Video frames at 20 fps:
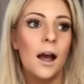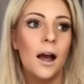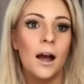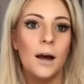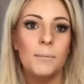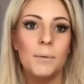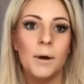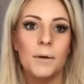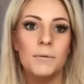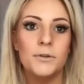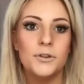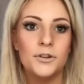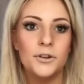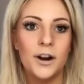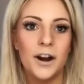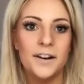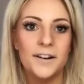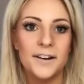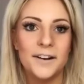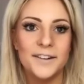I will
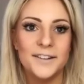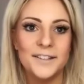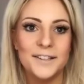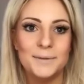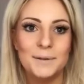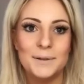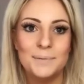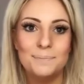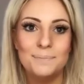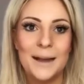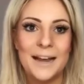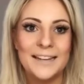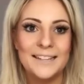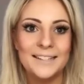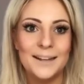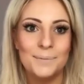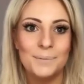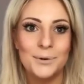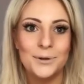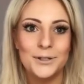try and answer them as
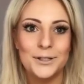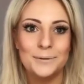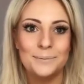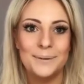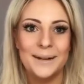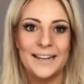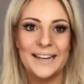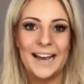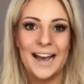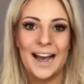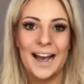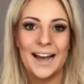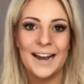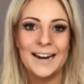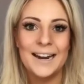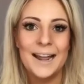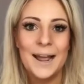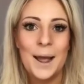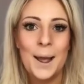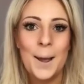best I possibly
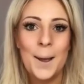can.